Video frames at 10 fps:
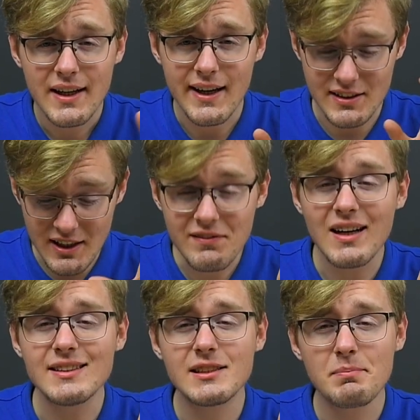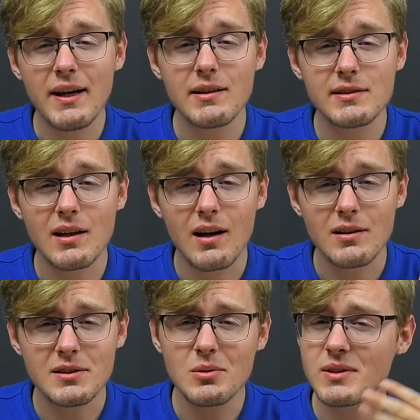as the device specs
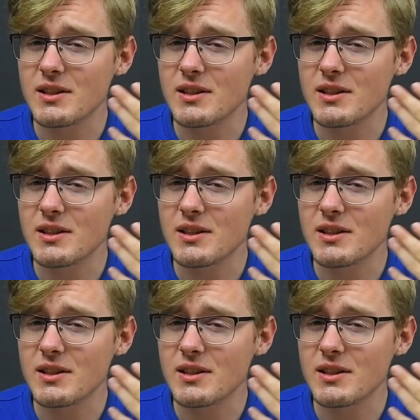are so